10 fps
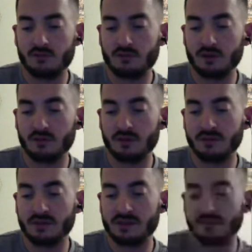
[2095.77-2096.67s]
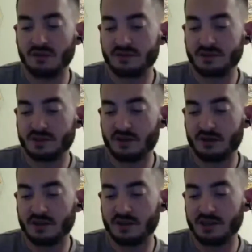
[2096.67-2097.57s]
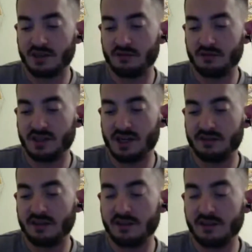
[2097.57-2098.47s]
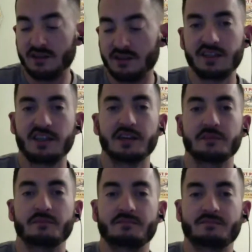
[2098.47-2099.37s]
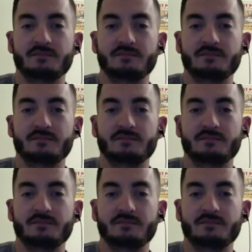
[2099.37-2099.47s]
probably be missing most of this card because I will be at the Fleet game.